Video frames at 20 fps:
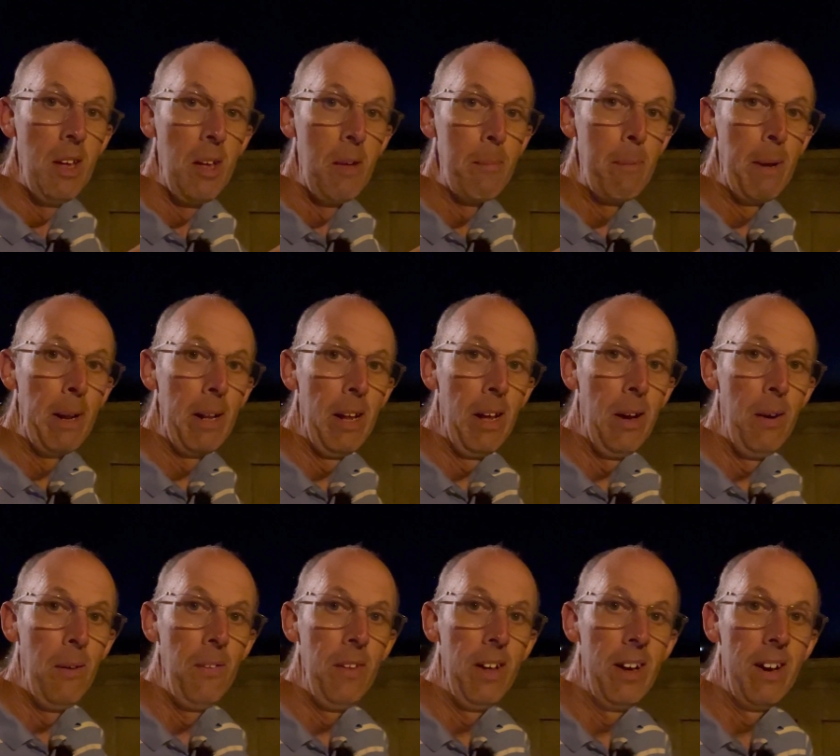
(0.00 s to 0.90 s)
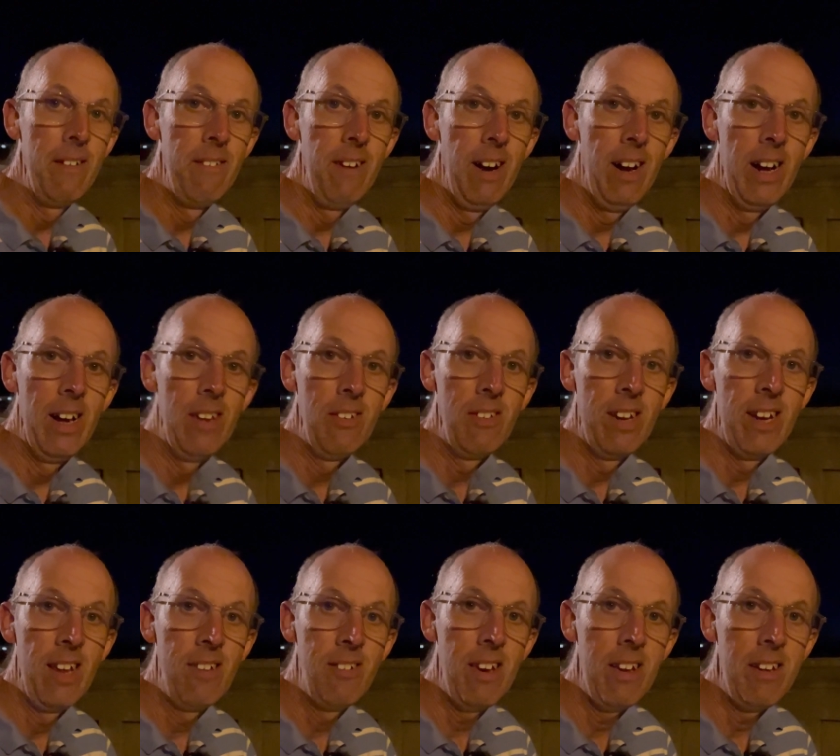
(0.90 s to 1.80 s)
below the
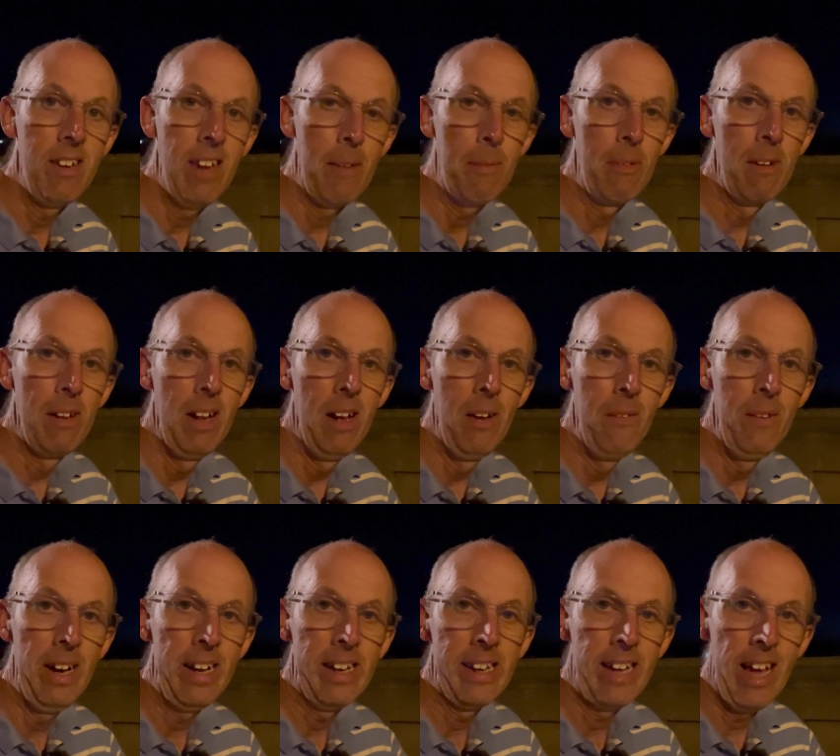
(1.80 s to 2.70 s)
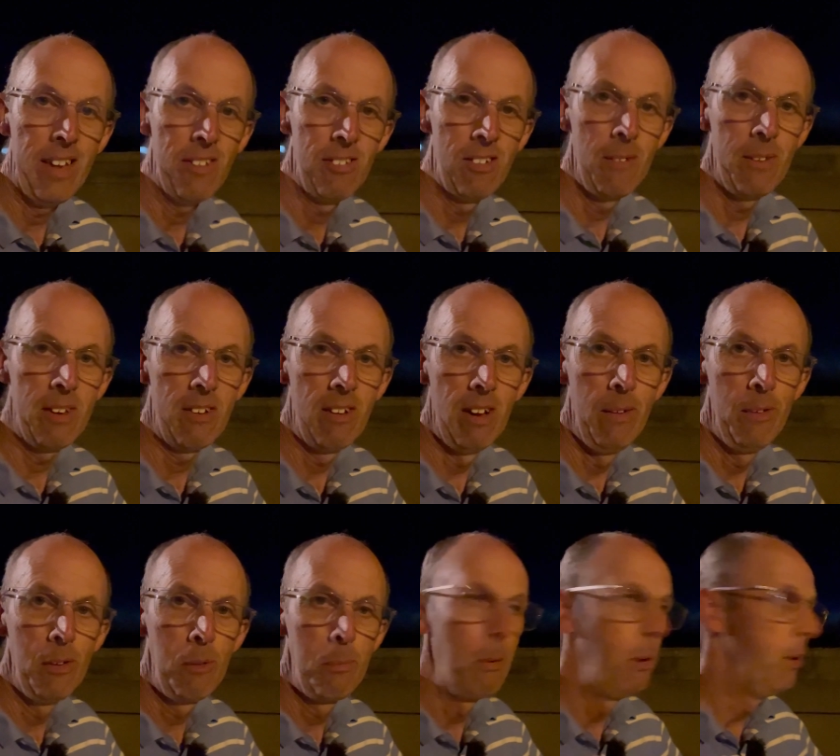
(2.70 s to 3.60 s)
horizon as it dips lower and gets to its
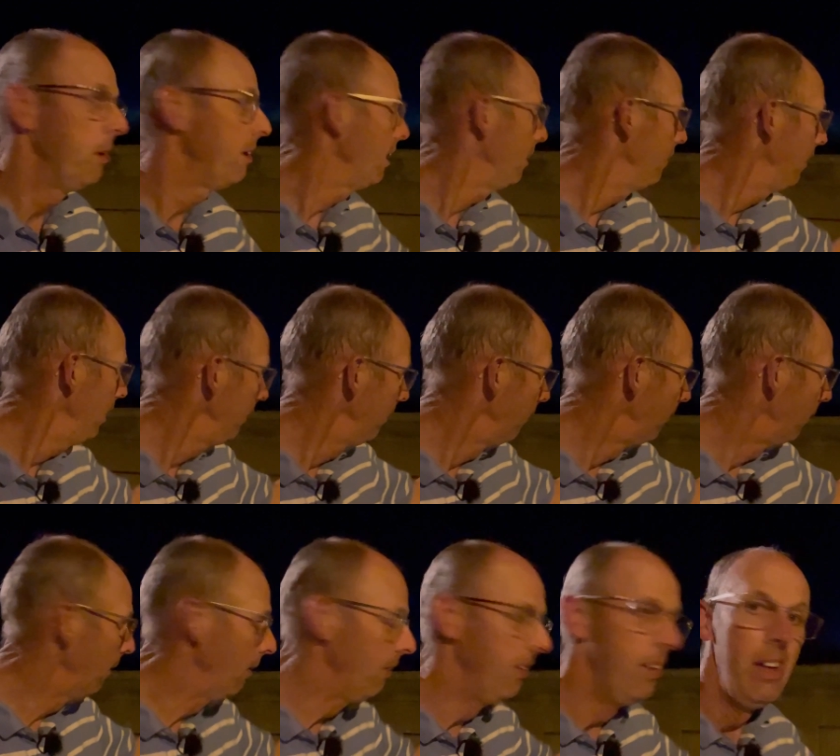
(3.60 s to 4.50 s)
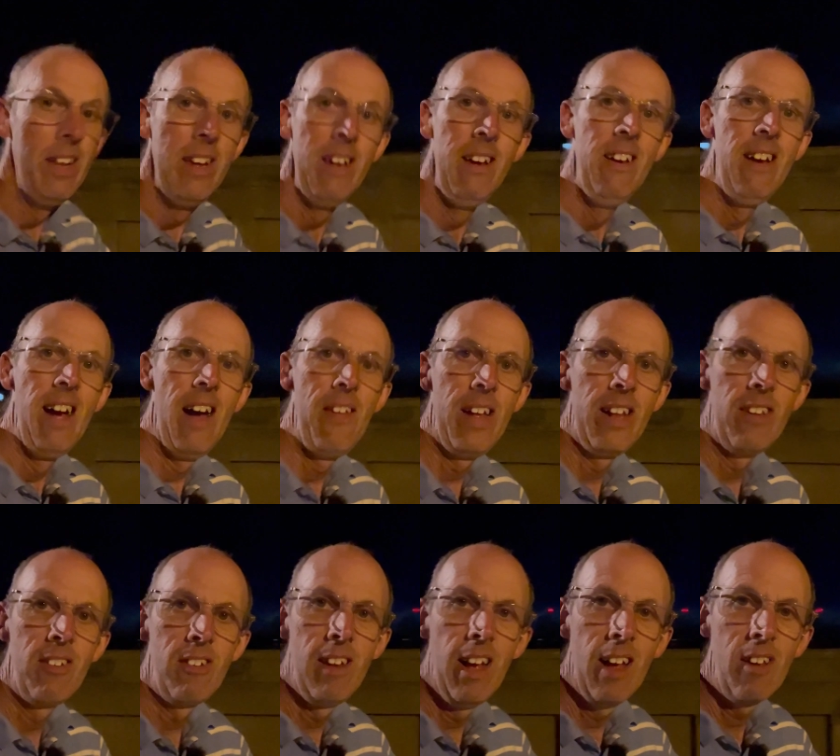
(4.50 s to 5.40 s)
lowest point in the north and
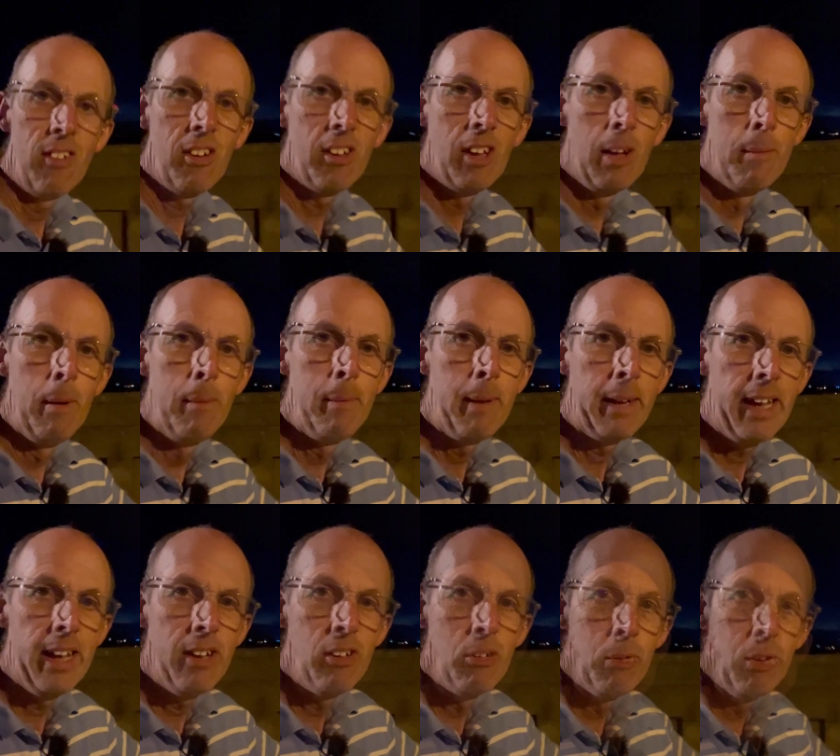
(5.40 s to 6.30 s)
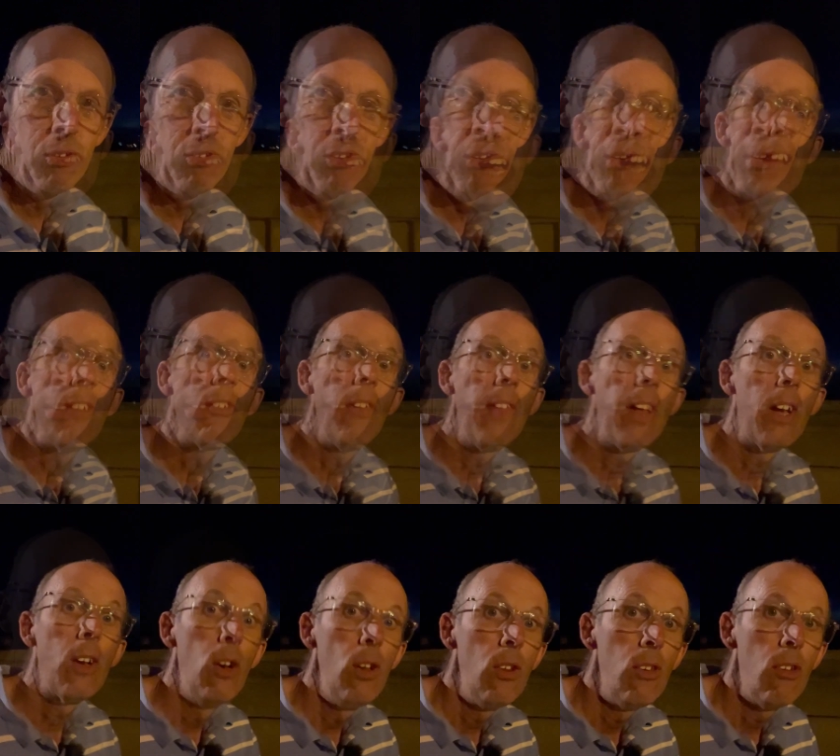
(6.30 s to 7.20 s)
then starts to come up again towards the yeah, north. So
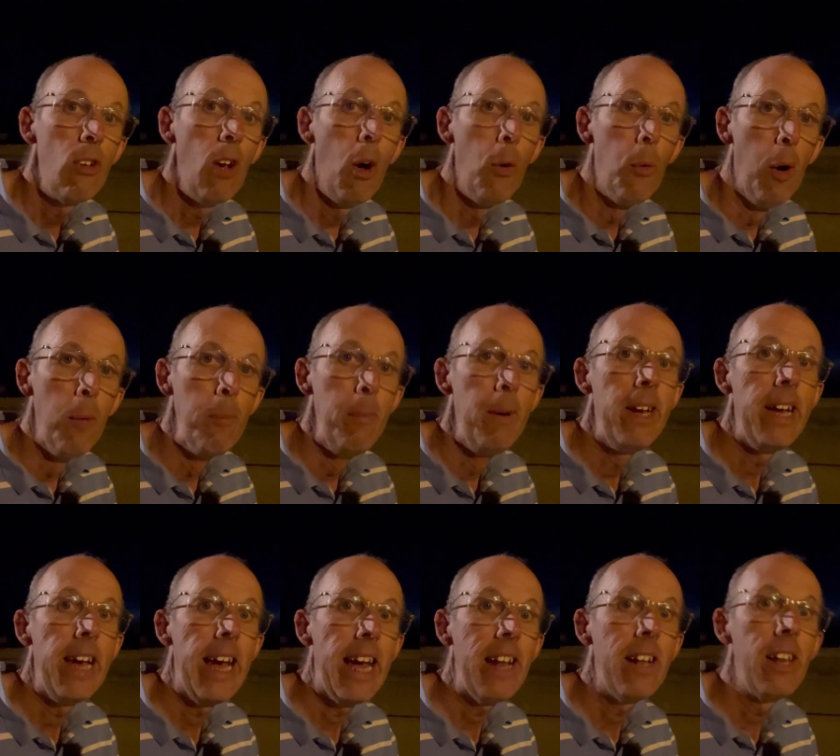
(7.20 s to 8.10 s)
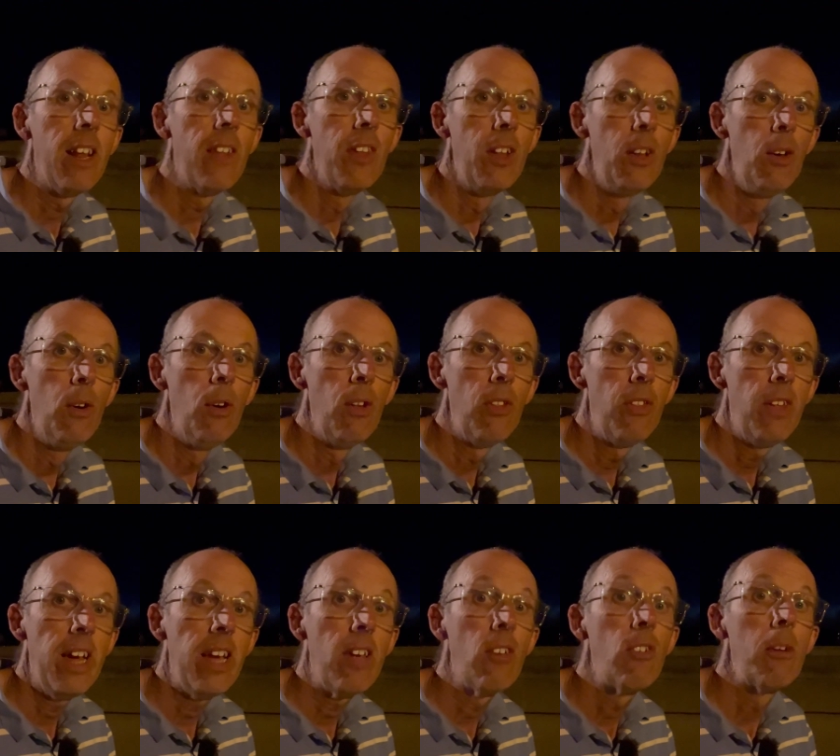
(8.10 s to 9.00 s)
they could show up in the
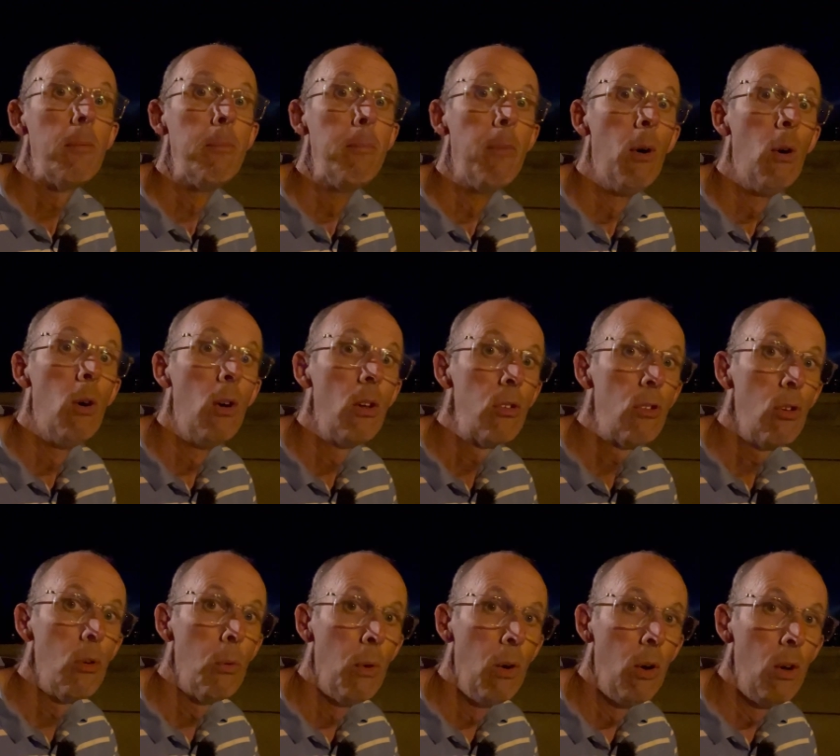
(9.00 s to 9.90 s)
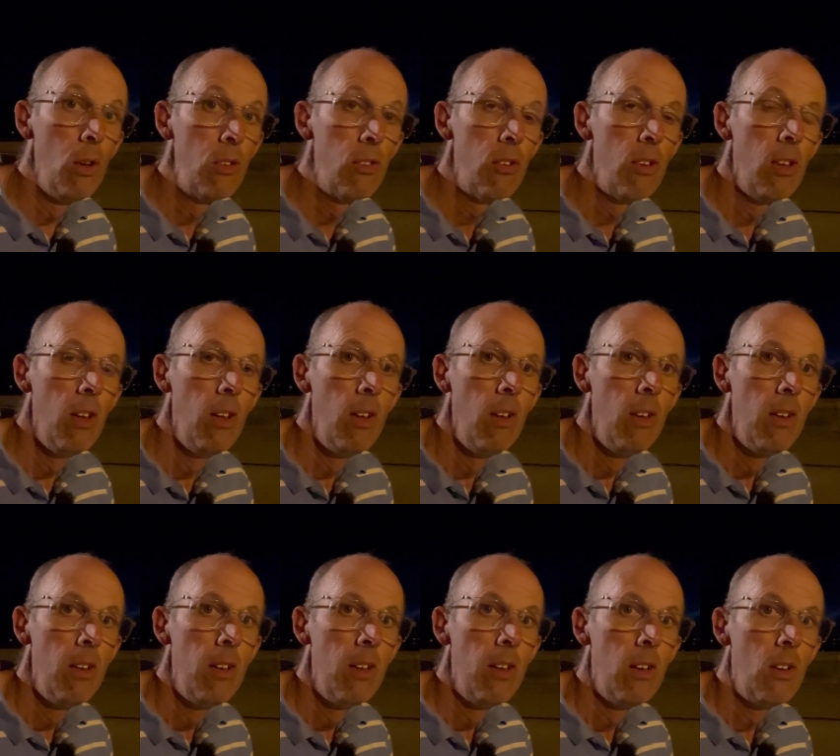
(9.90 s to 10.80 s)
northeast more towards
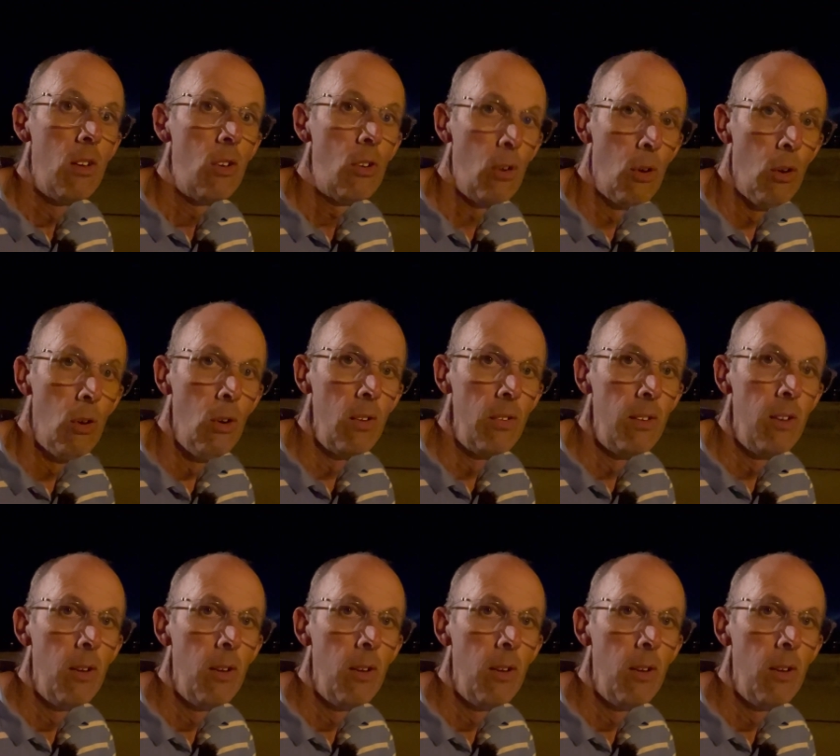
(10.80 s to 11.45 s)
dawn